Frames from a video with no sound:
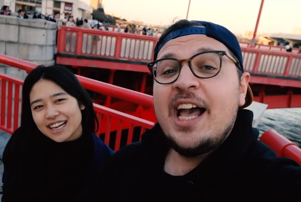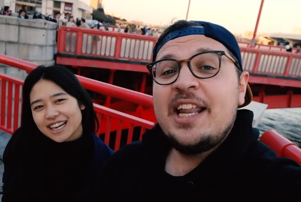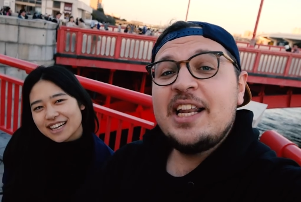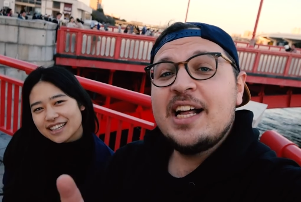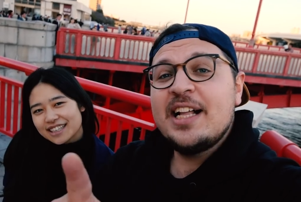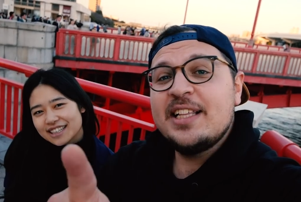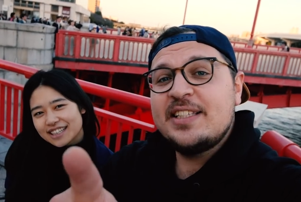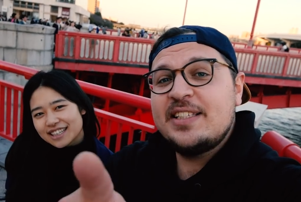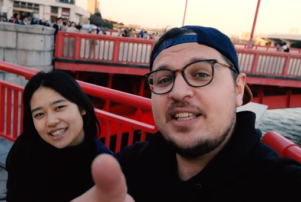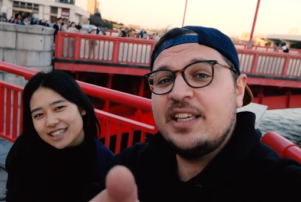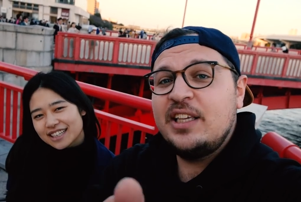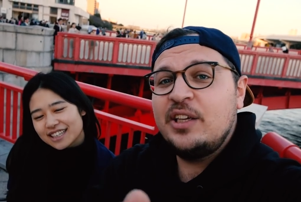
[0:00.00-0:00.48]
Speaker 1: And
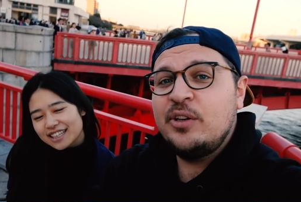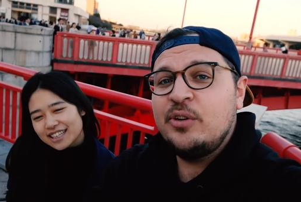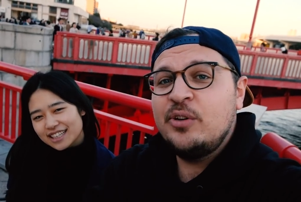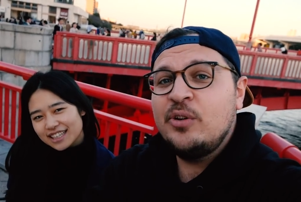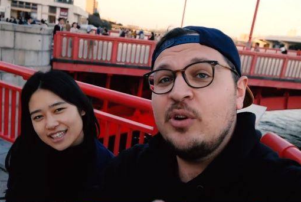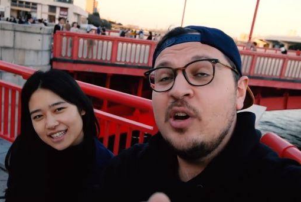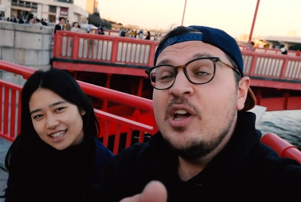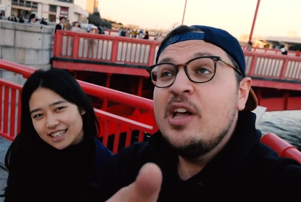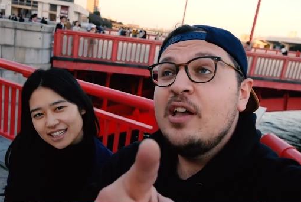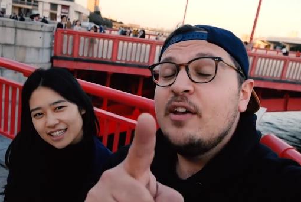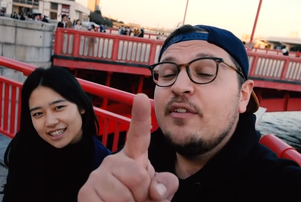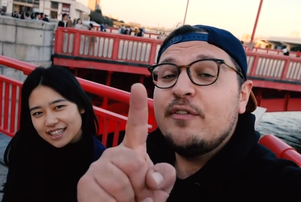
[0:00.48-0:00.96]
I'll see
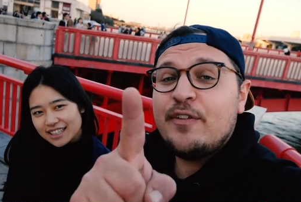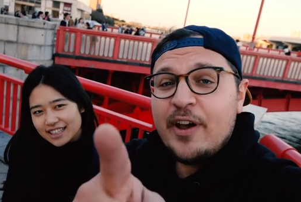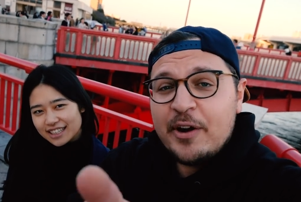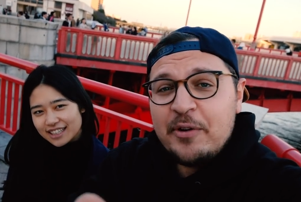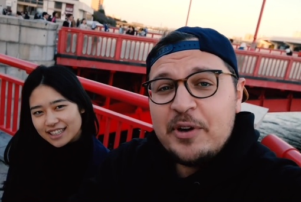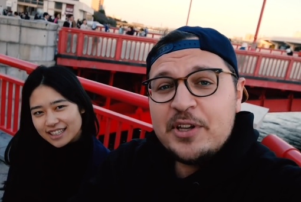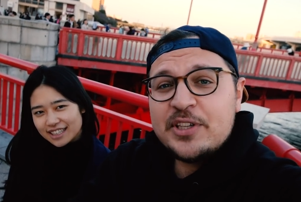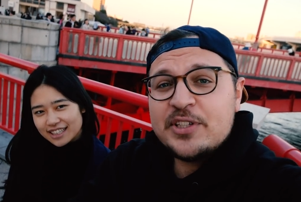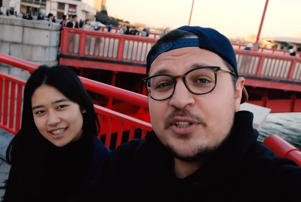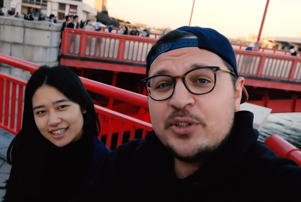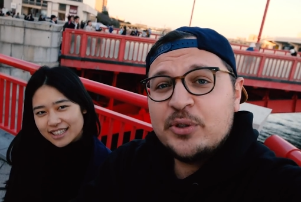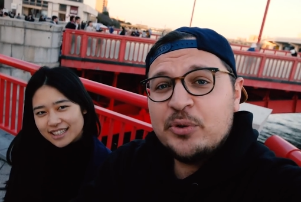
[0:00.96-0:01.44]
you
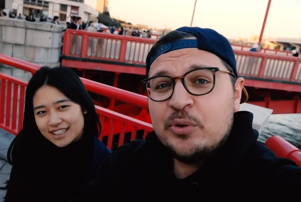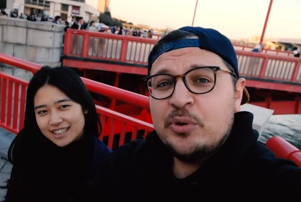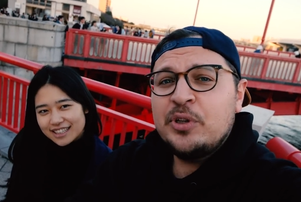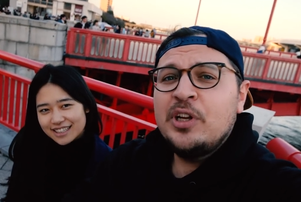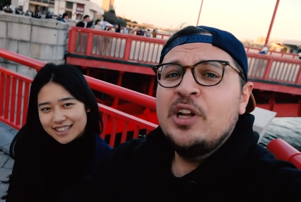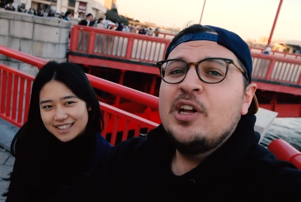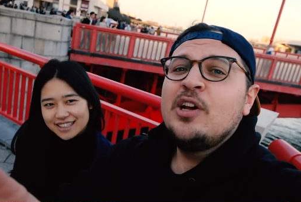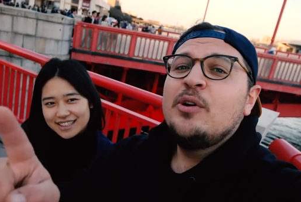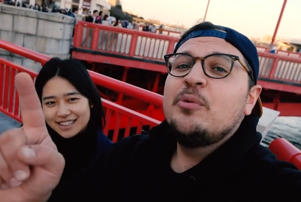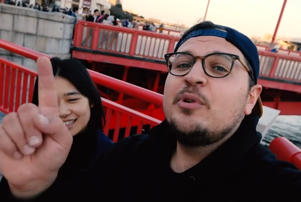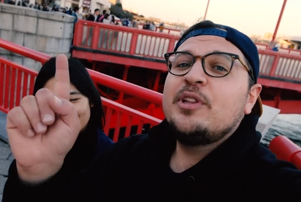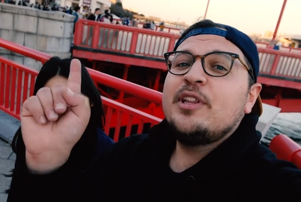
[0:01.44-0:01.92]
very soon
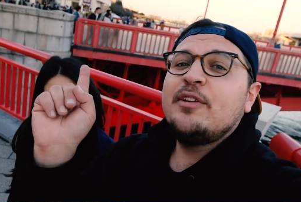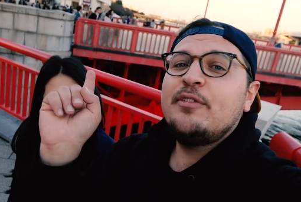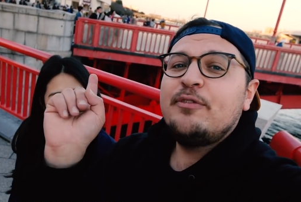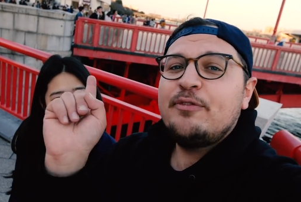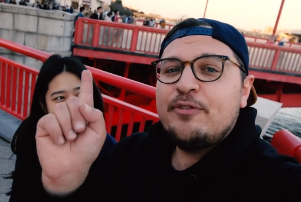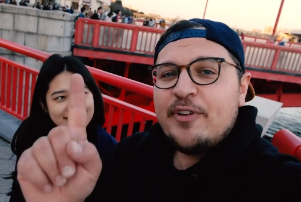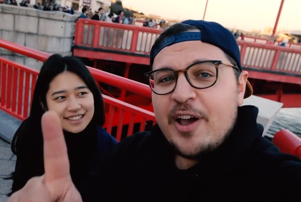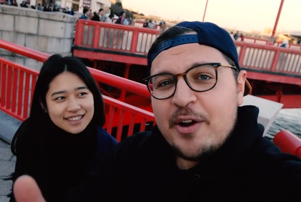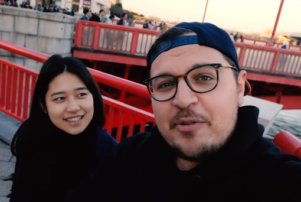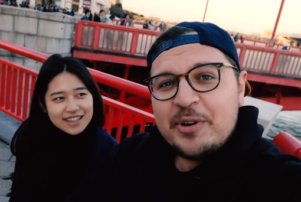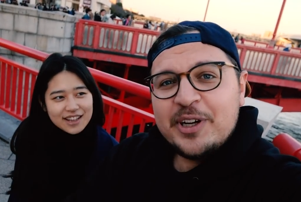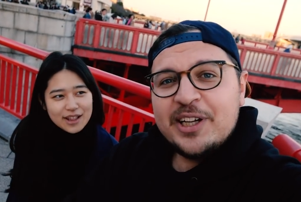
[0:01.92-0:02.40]
with a
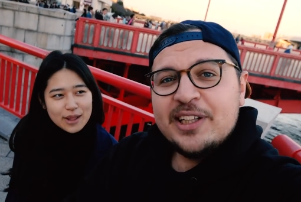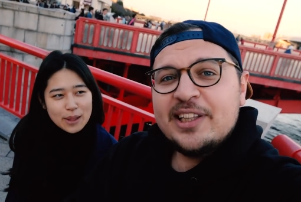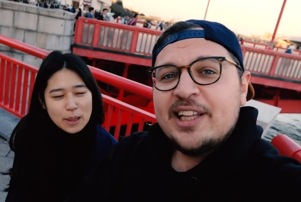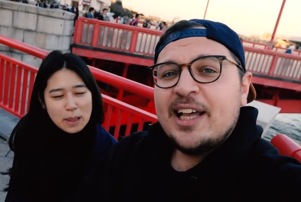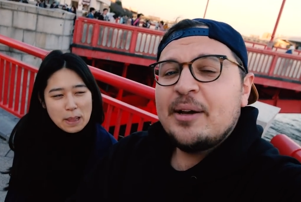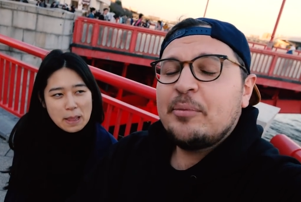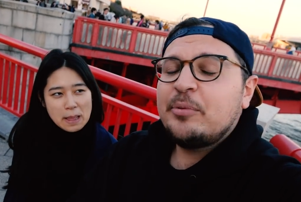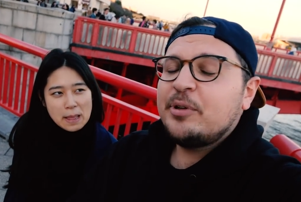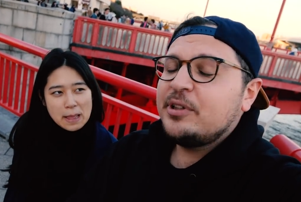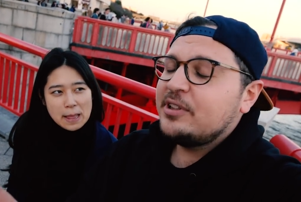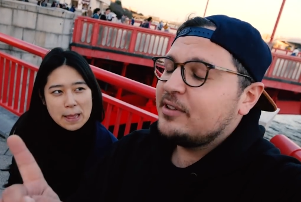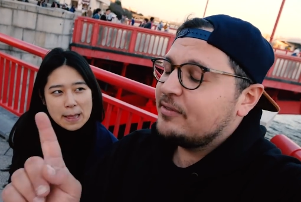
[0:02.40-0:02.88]
very
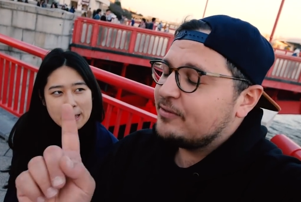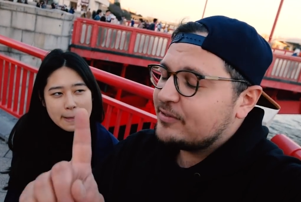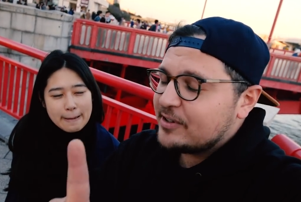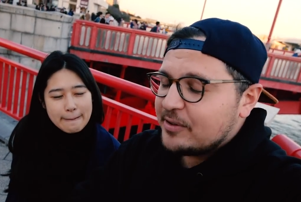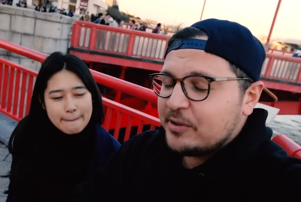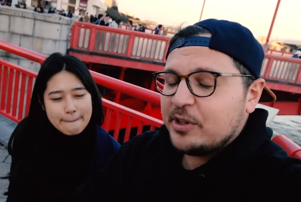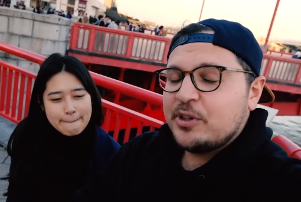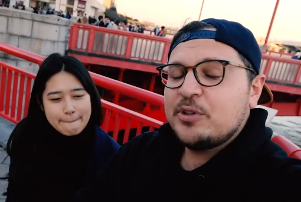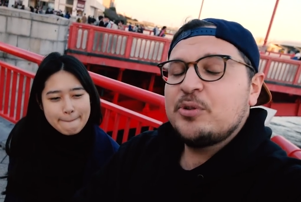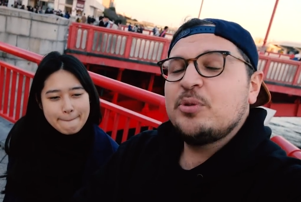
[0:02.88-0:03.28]
elaborate and very